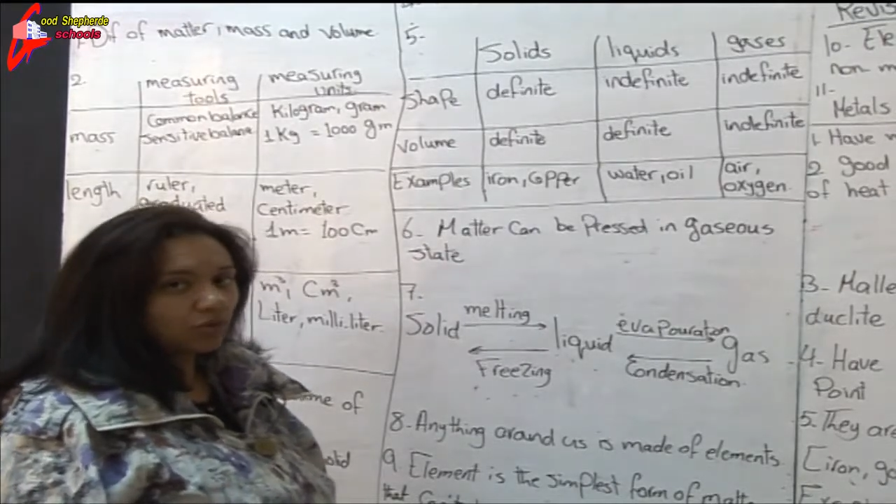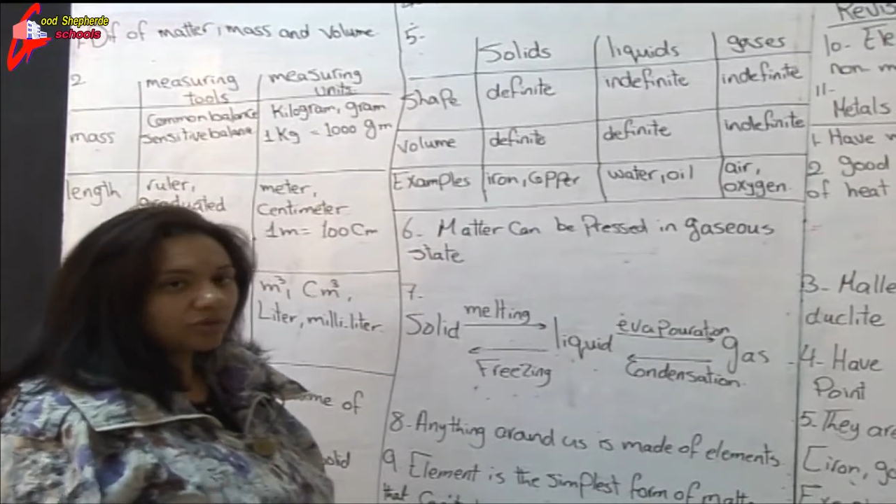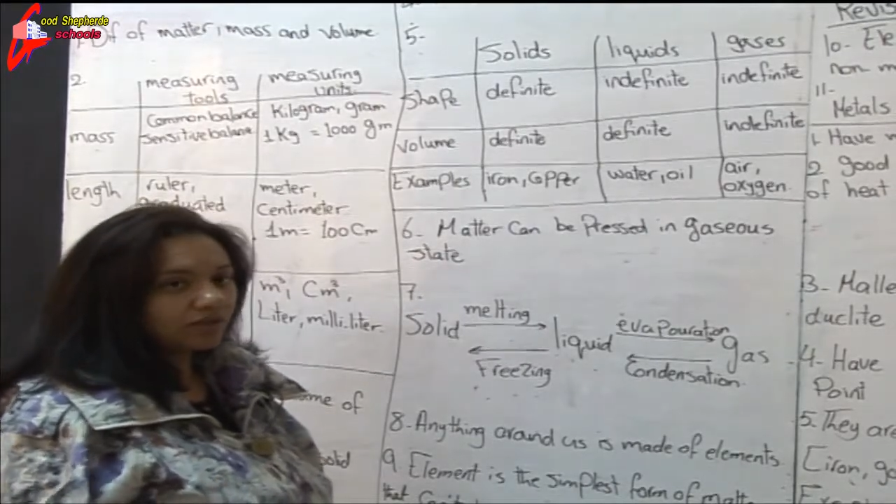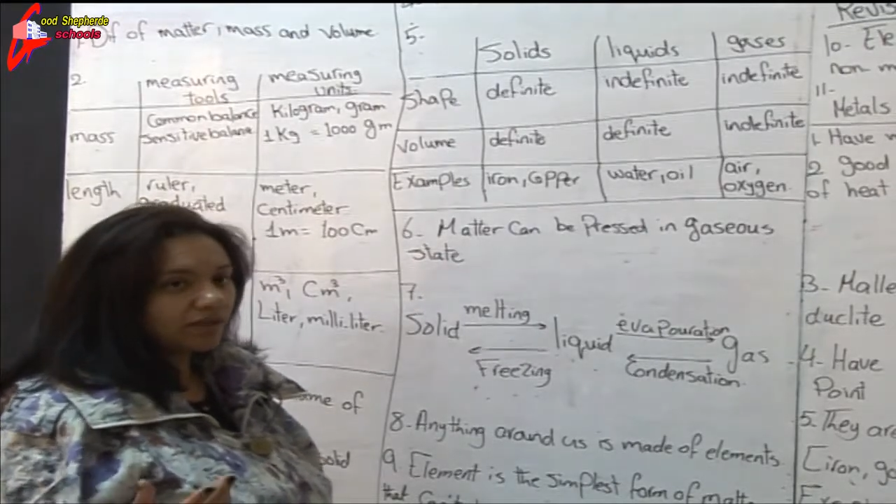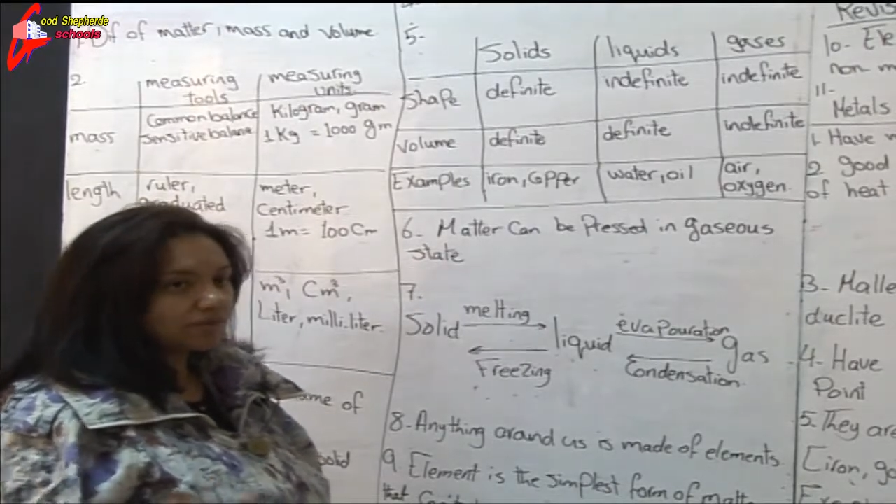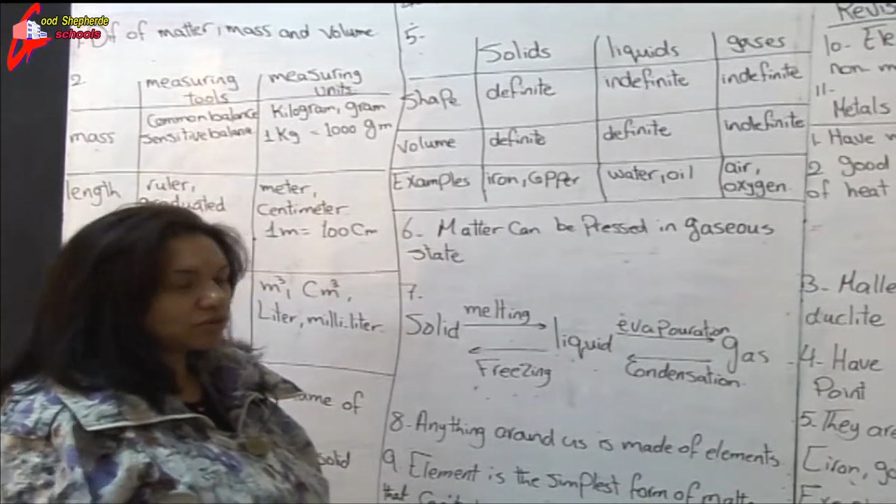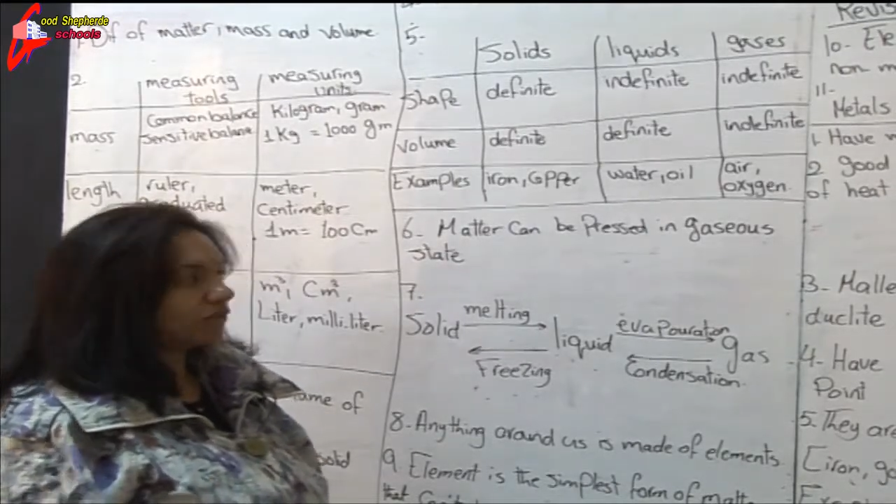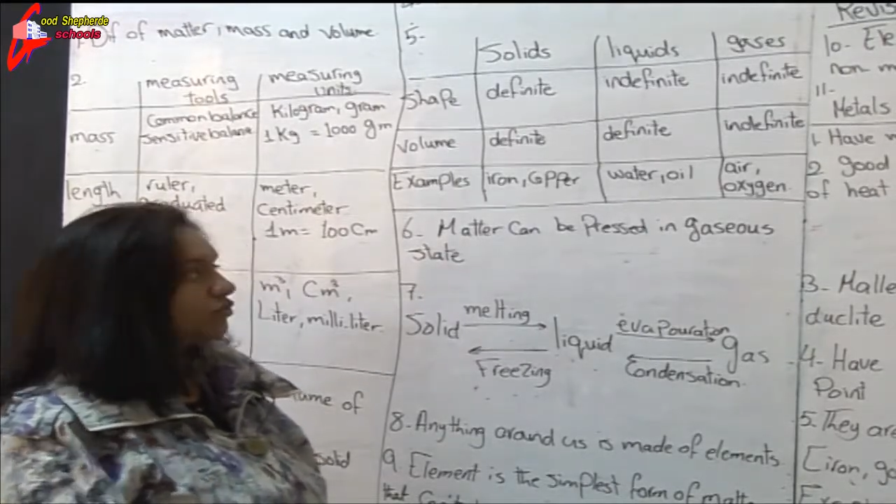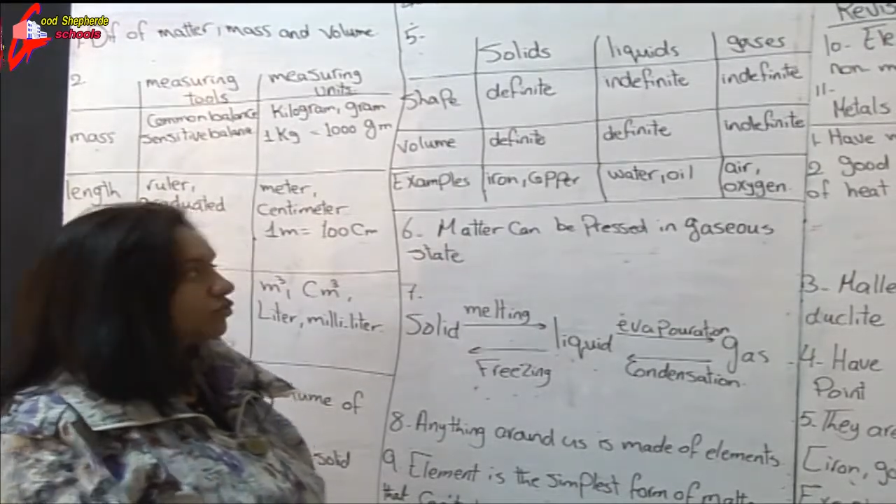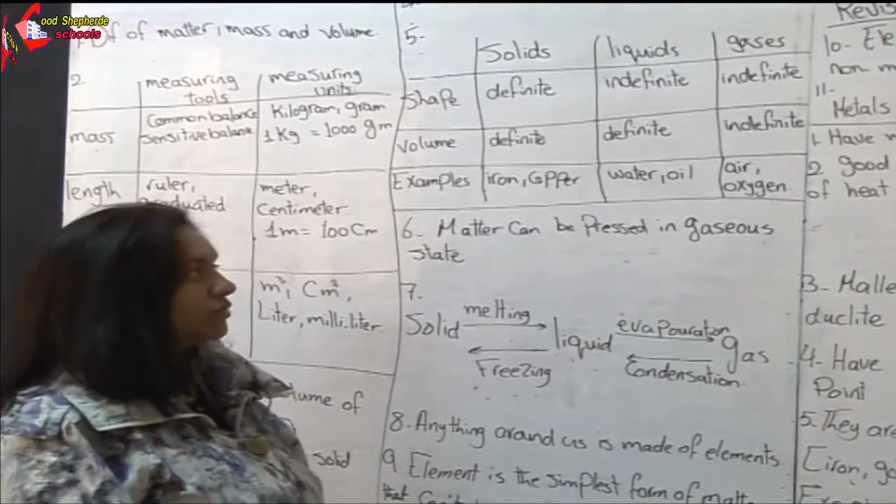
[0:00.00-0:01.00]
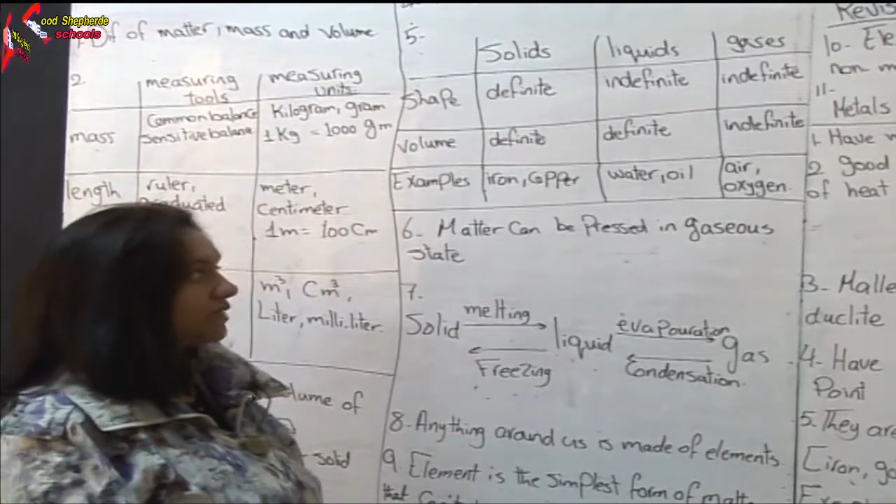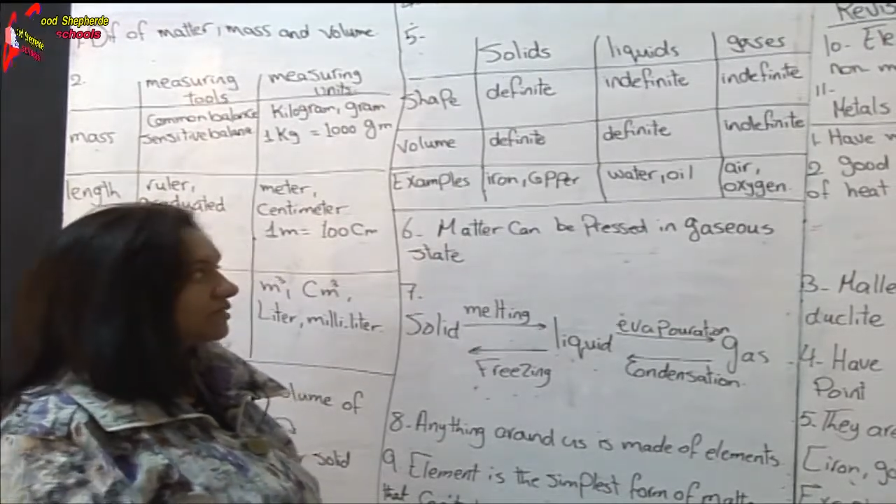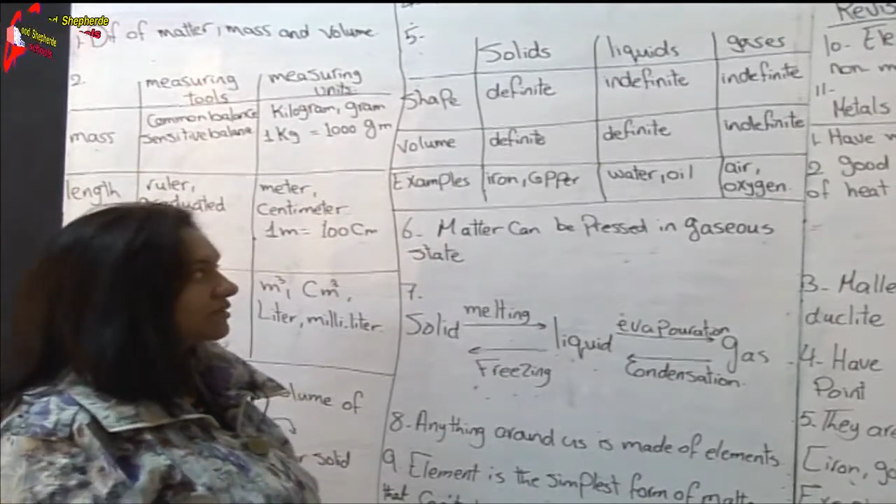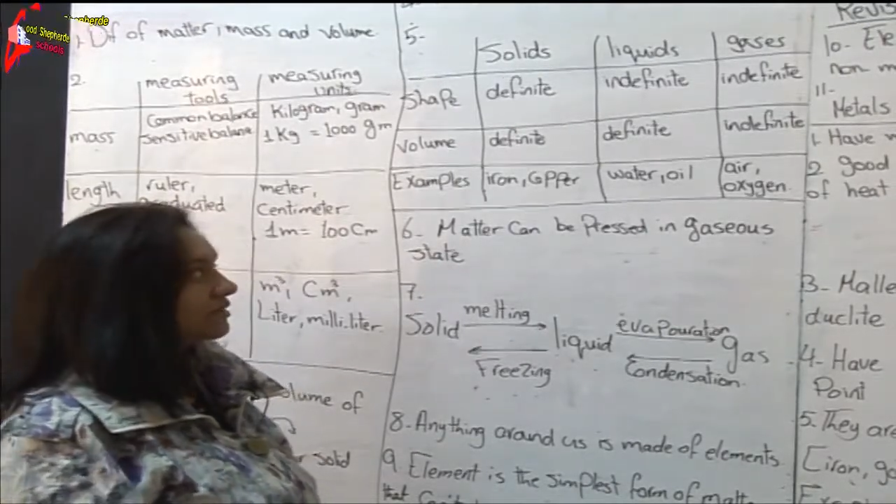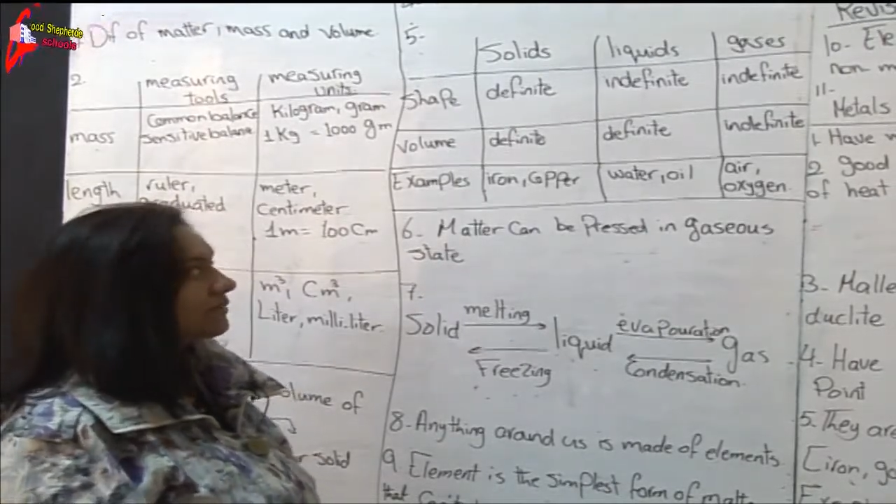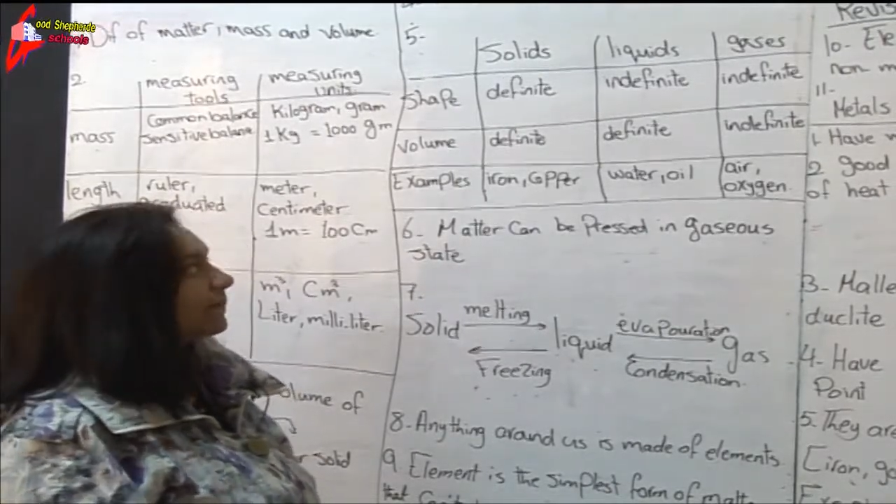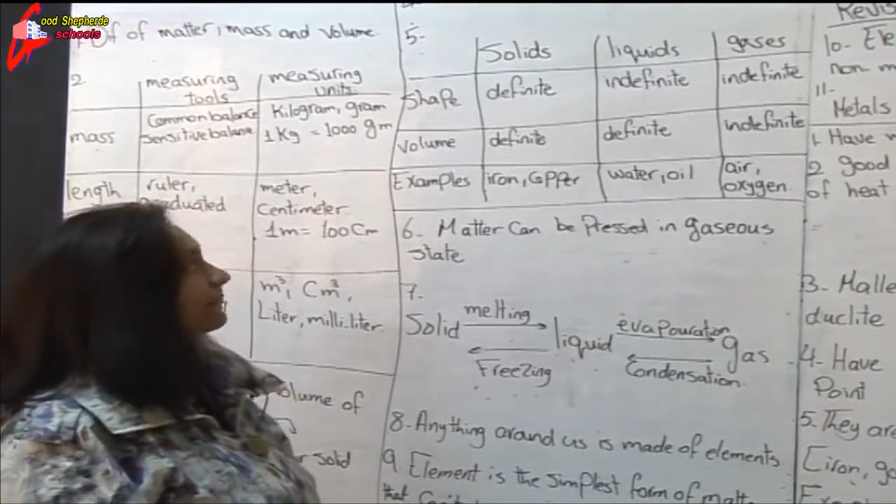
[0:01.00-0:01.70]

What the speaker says: all types of juices.